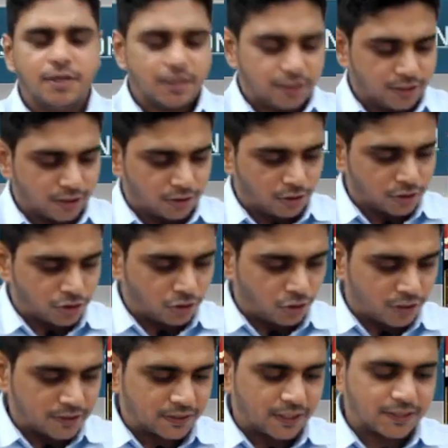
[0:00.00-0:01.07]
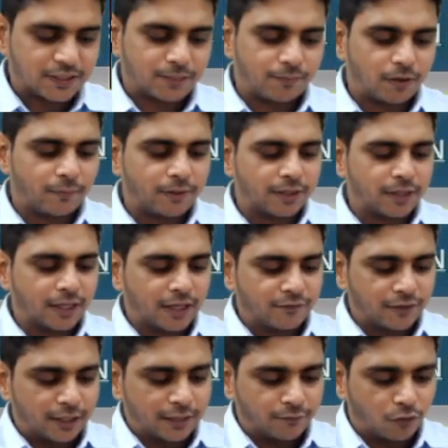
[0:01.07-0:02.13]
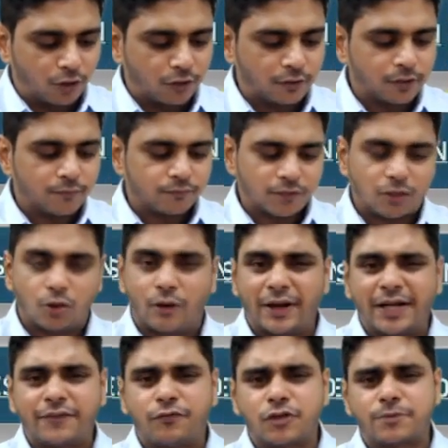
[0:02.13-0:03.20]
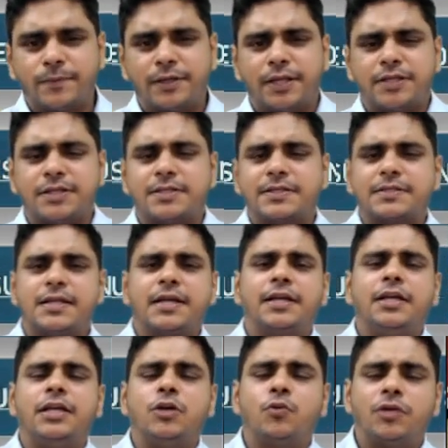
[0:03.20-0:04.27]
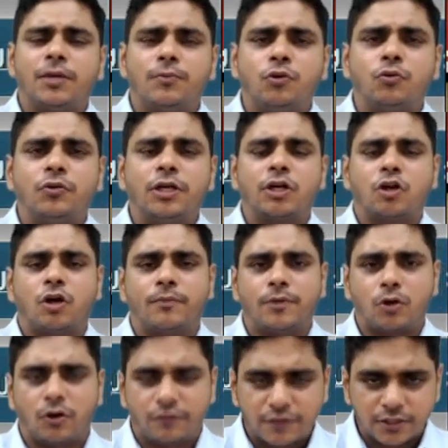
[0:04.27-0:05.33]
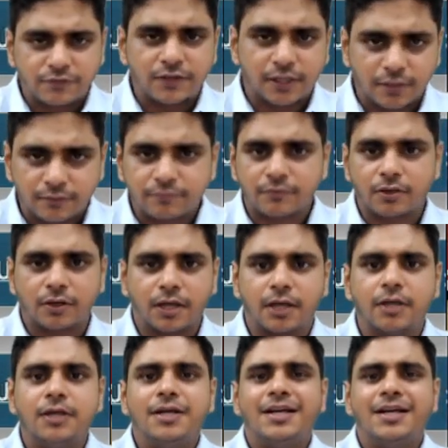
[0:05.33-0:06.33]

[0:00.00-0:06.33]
Here also non-CAs are permitted. It may involve law enforcement agencies like EOW, Economic Offence Wing, okay,